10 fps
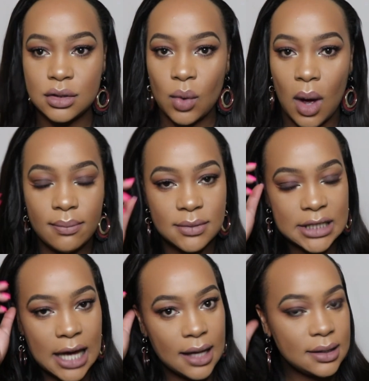So I'm
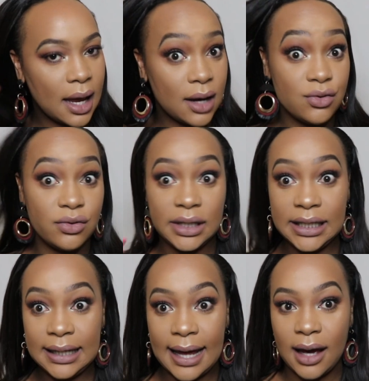done. I
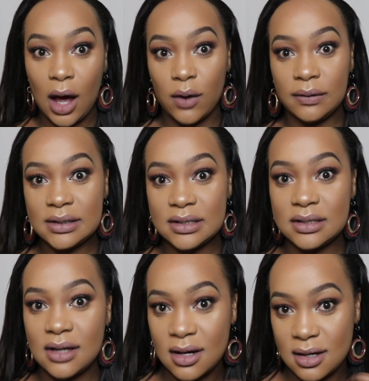really like how this
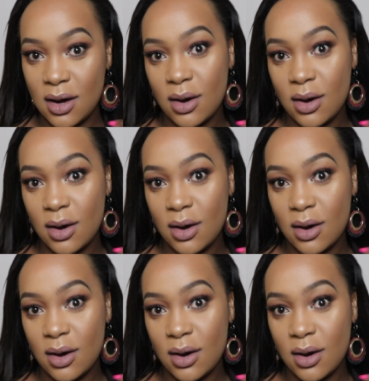turned